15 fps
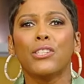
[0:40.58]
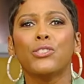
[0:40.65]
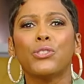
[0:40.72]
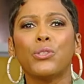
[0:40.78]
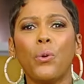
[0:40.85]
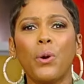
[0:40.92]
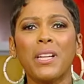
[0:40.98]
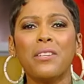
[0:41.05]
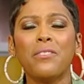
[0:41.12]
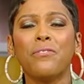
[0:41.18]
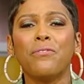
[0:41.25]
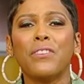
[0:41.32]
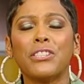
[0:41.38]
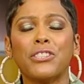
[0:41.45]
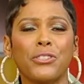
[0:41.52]
Jordan
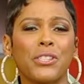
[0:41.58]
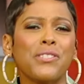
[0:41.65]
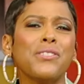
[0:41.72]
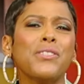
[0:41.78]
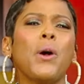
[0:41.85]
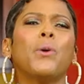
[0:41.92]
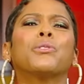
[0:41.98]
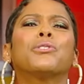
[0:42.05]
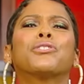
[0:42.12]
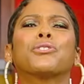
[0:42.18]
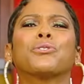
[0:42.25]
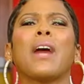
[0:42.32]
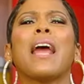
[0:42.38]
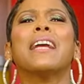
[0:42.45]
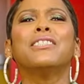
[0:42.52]
Fisher is no
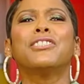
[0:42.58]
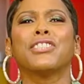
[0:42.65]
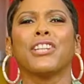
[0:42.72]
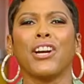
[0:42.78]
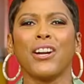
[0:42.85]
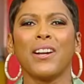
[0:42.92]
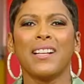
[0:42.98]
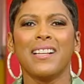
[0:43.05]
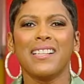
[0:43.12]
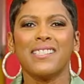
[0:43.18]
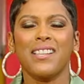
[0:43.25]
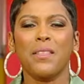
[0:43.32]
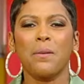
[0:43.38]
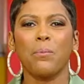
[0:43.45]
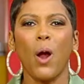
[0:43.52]
stranger
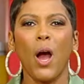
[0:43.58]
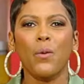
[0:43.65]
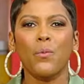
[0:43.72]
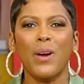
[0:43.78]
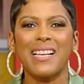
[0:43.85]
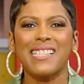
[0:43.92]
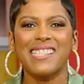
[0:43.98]
to the Broadway